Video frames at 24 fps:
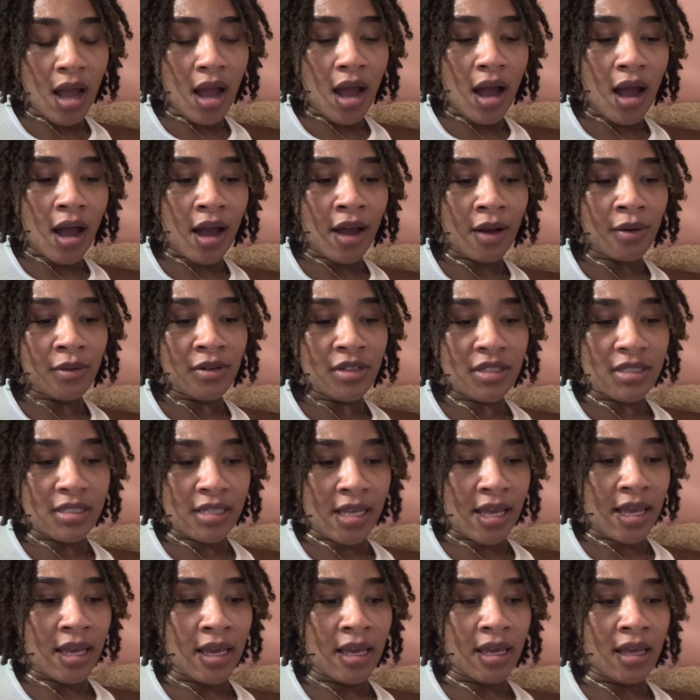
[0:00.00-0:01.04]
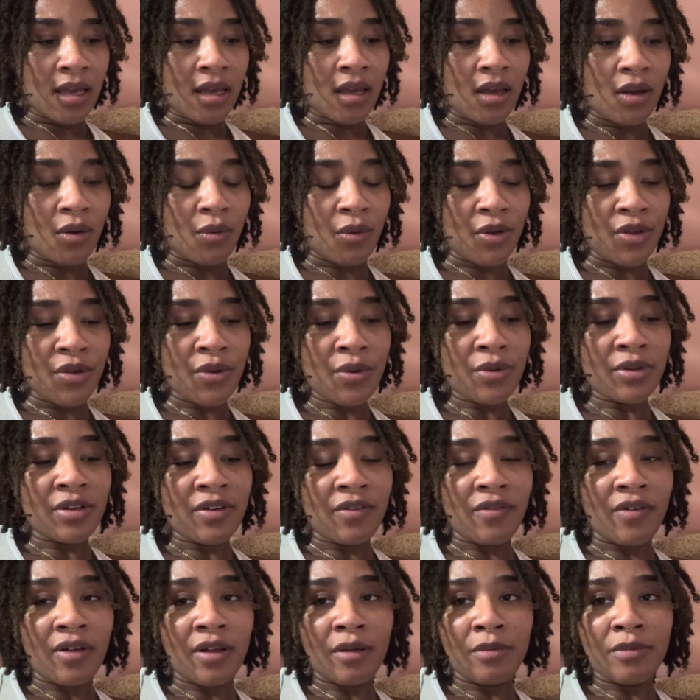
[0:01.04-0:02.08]
I would say when you
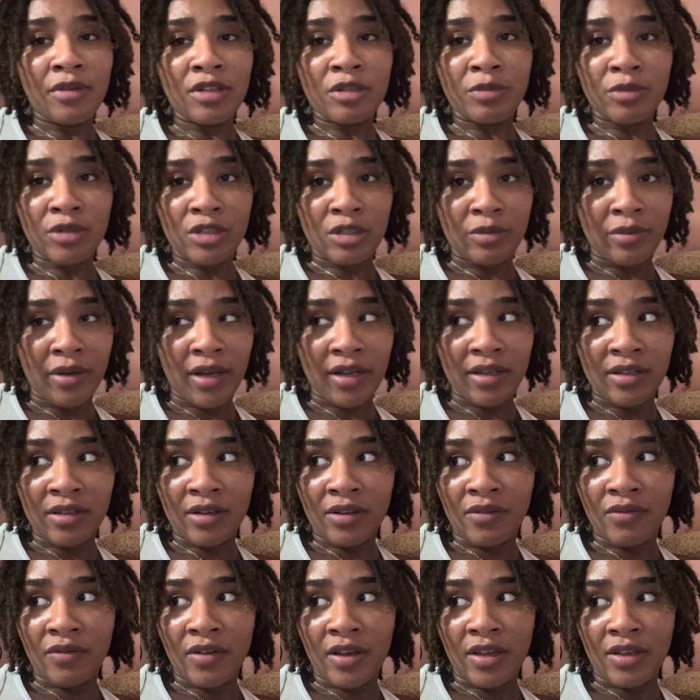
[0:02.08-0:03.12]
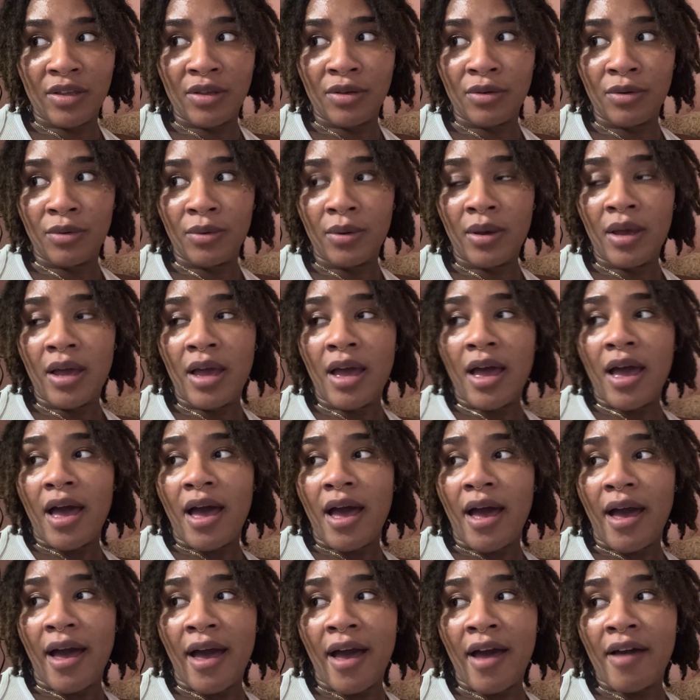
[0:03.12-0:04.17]
develop this perspective and you
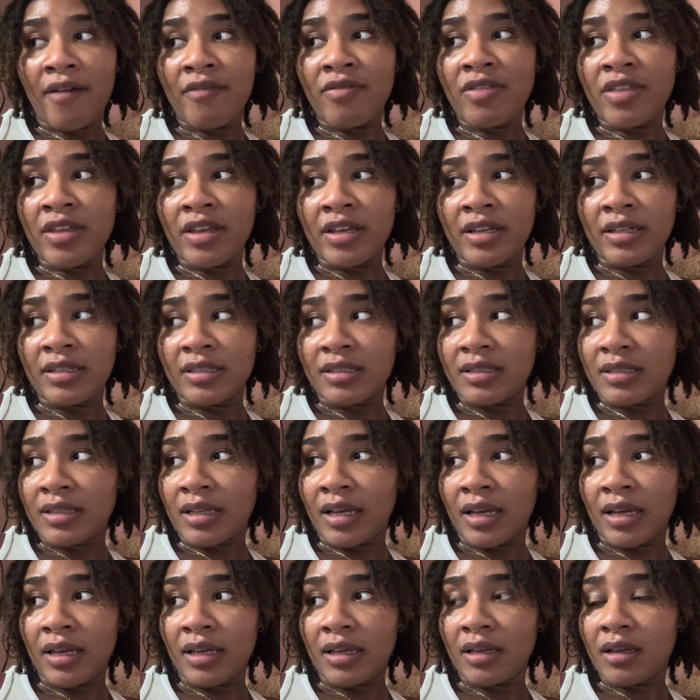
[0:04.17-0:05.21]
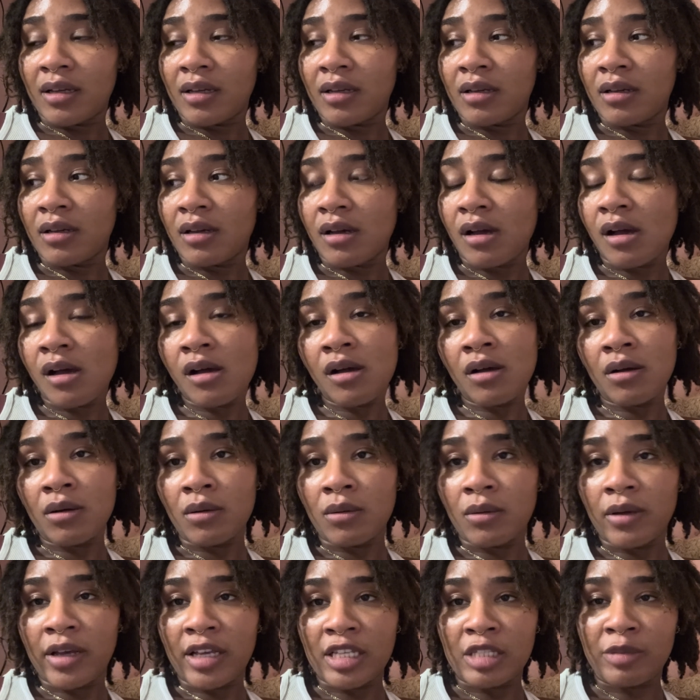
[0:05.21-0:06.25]
have this like,
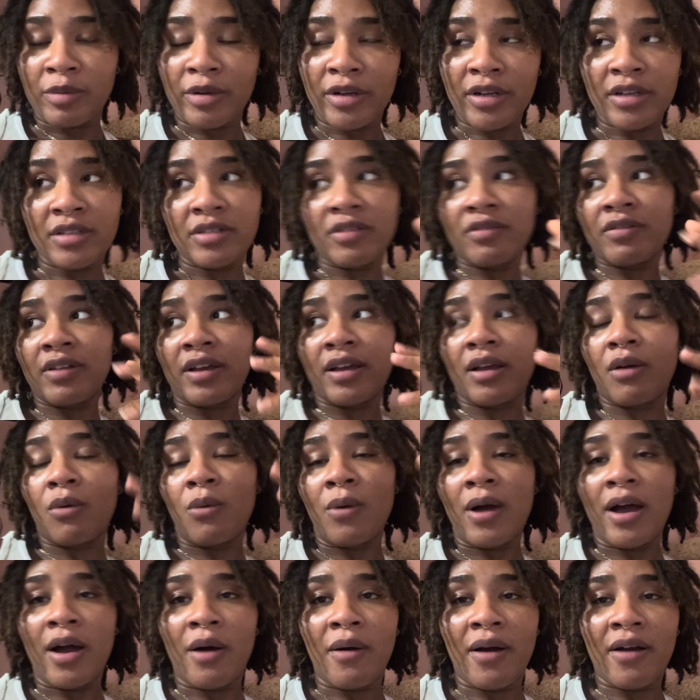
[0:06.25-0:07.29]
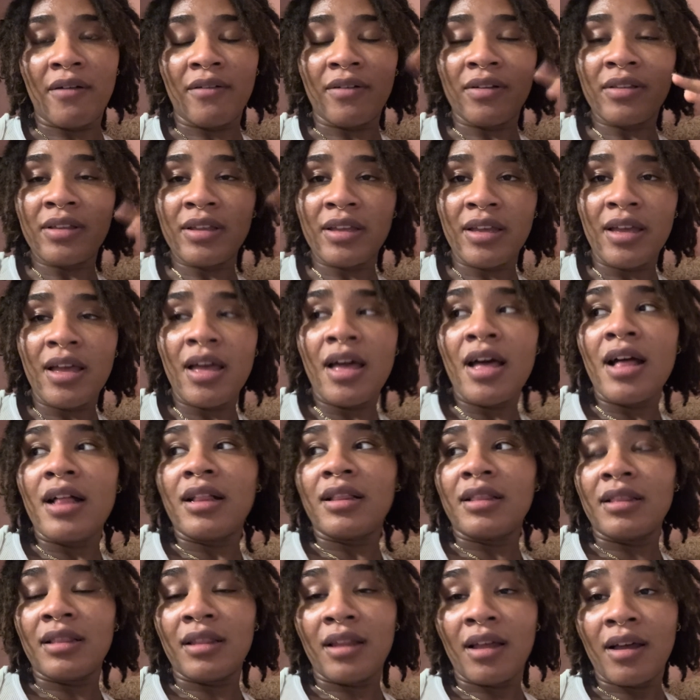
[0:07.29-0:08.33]
oh, experience of like, wow, I really
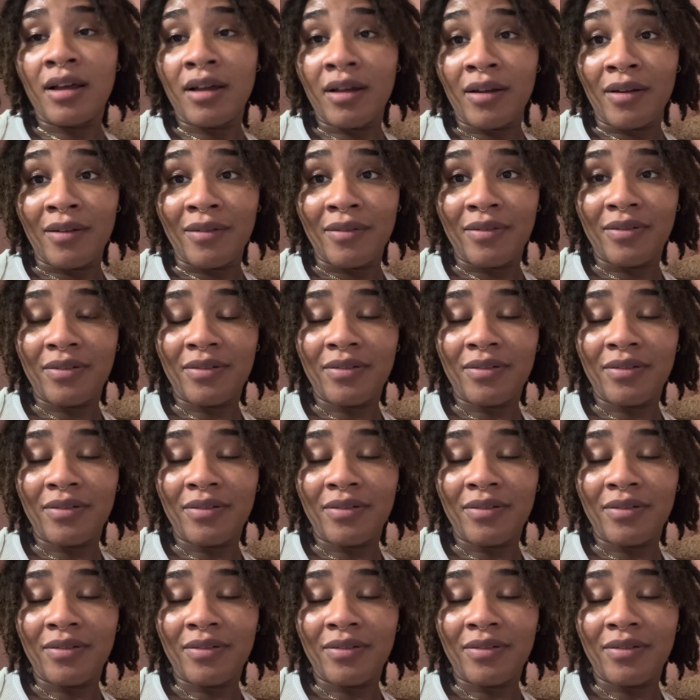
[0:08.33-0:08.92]
love